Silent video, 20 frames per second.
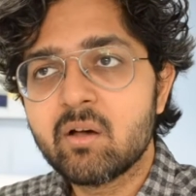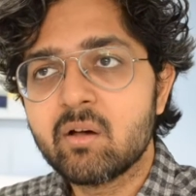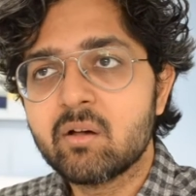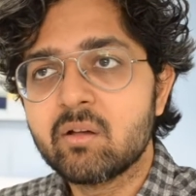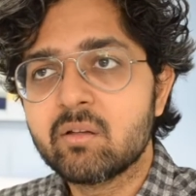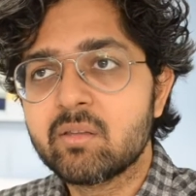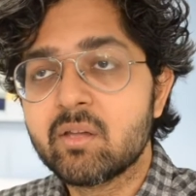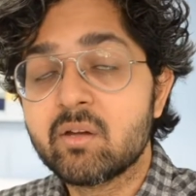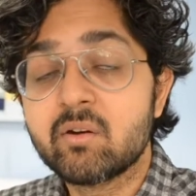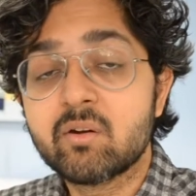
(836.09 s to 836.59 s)

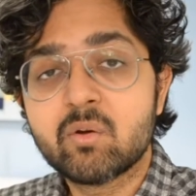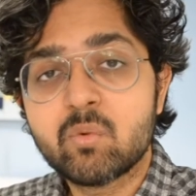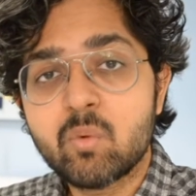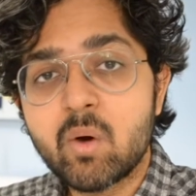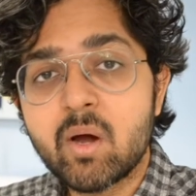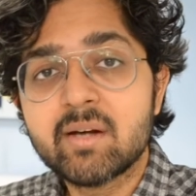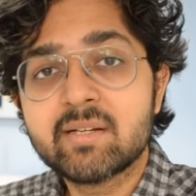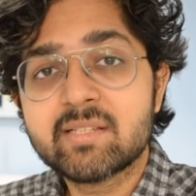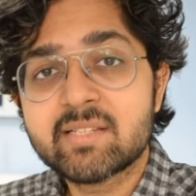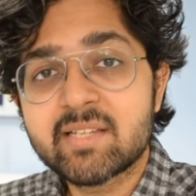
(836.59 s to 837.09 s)
the
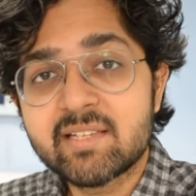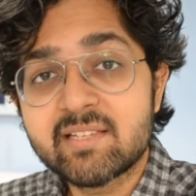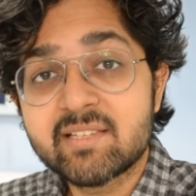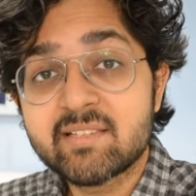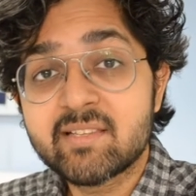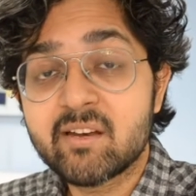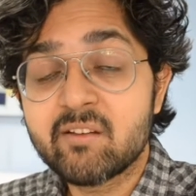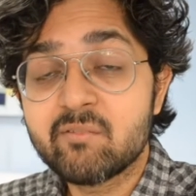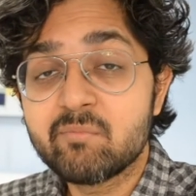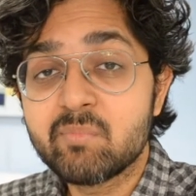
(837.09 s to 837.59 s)
required skills
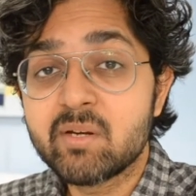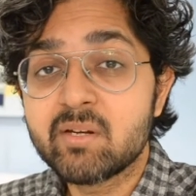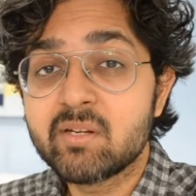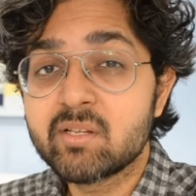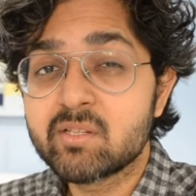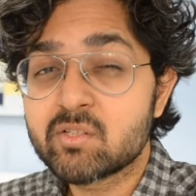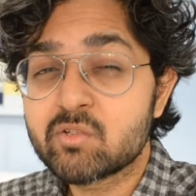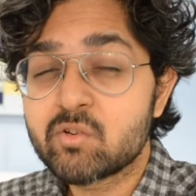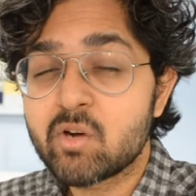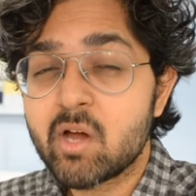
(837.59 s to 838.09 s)
that have been
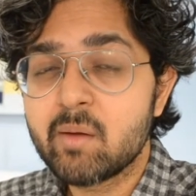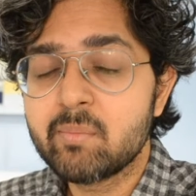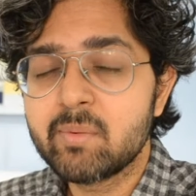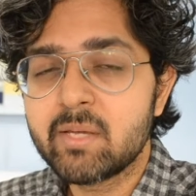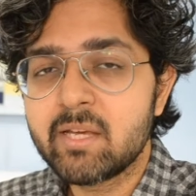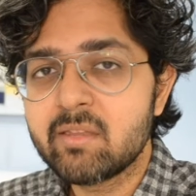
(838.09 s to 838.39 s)
described